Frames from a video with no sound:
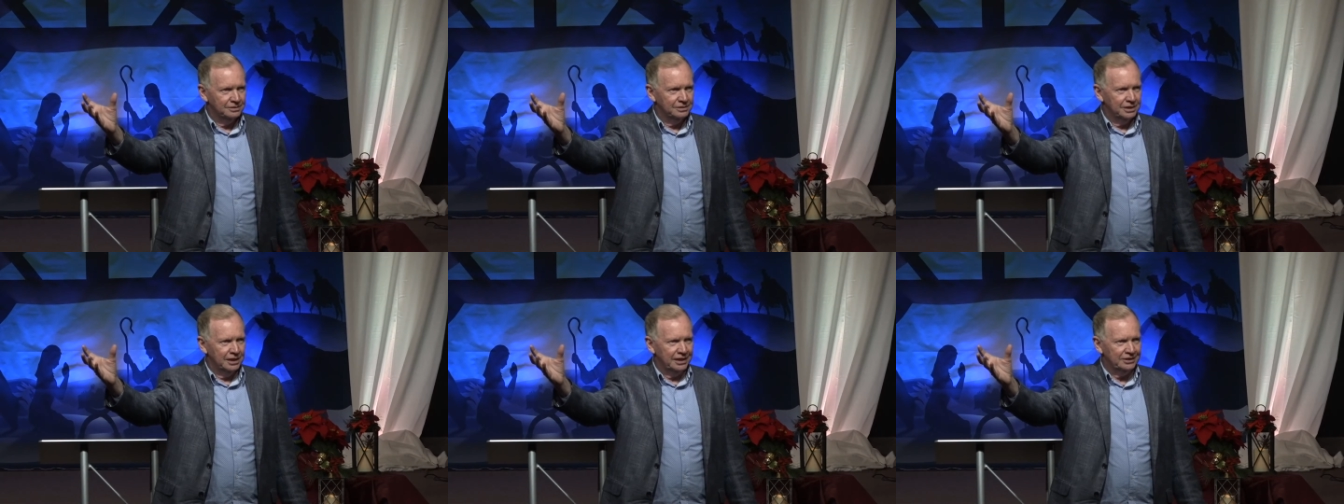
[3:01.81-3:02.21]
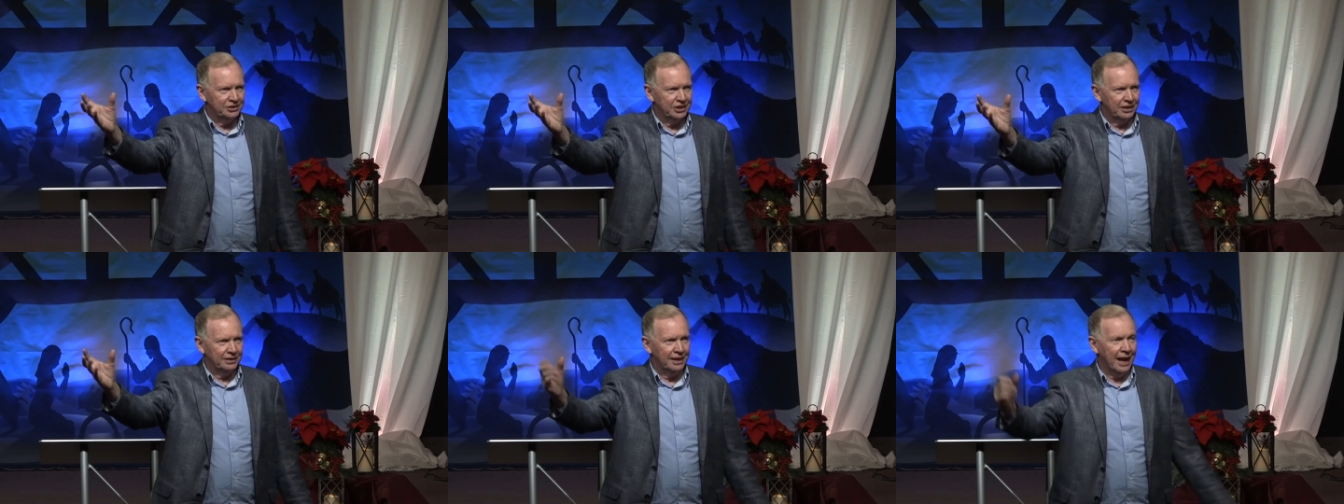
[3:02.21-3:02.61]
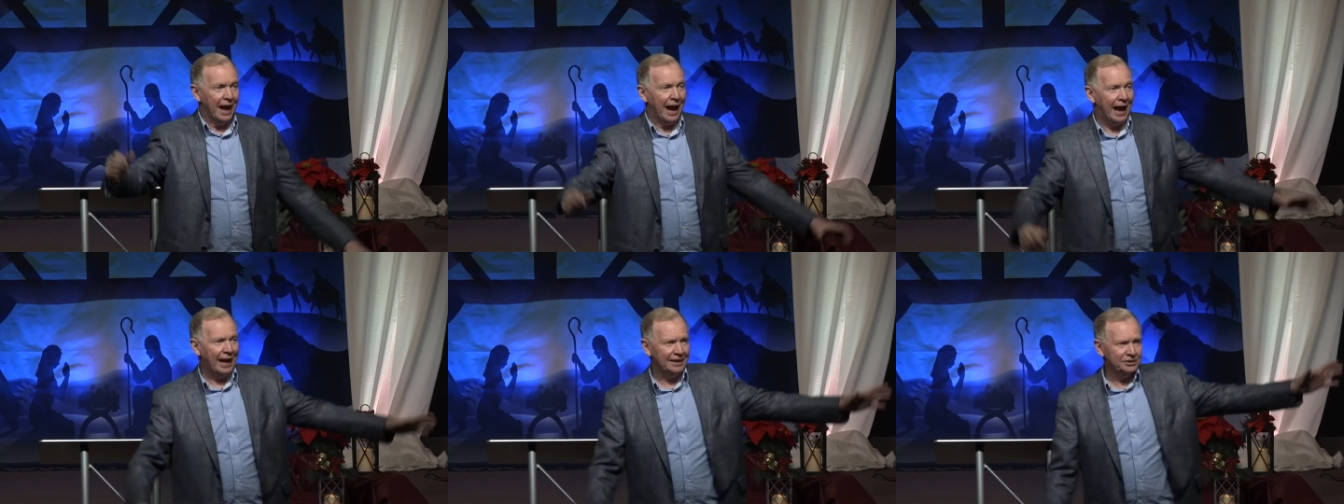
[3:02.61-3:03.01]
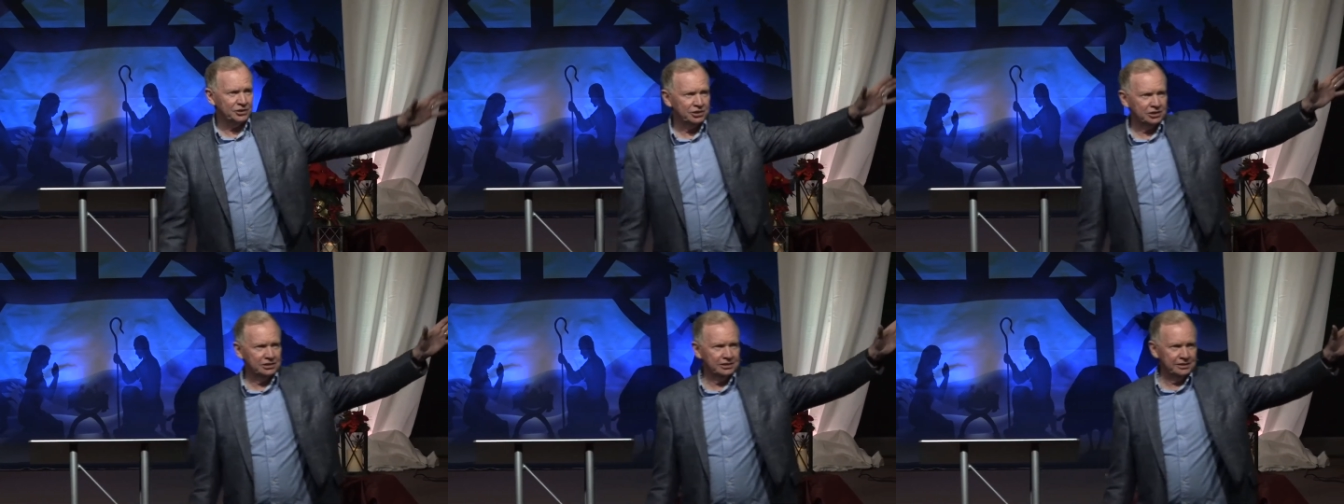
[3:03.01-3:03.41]
He said, I
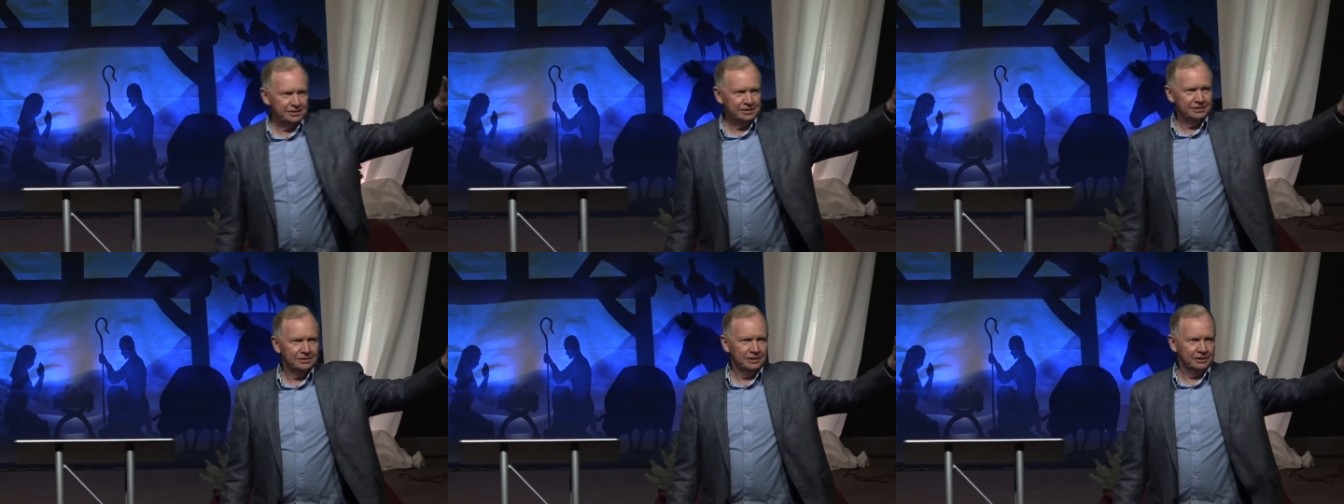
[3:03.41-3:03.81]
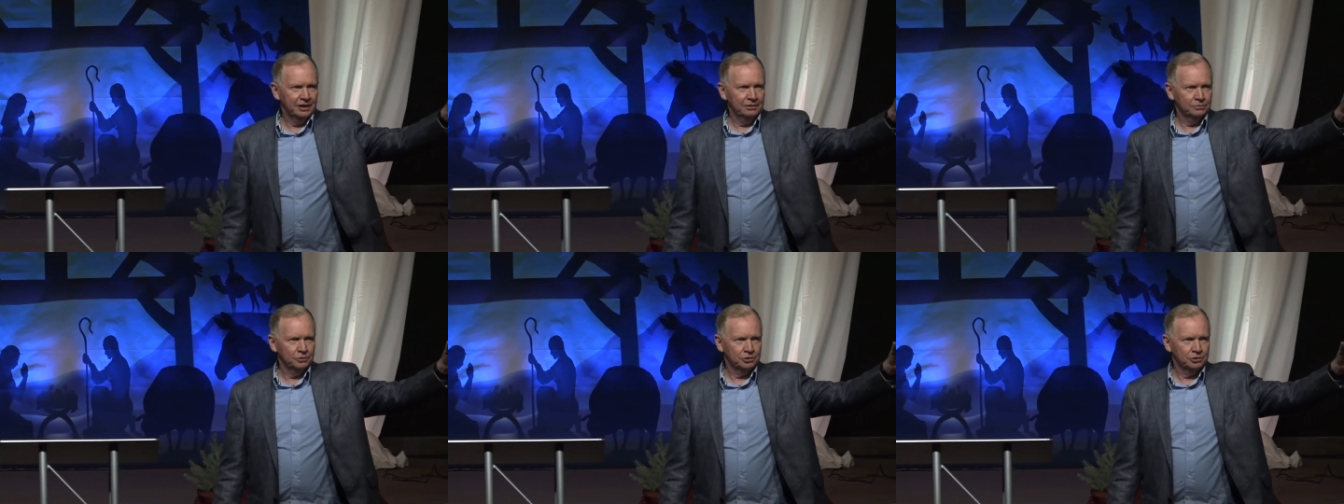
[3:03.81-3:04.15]
see the dump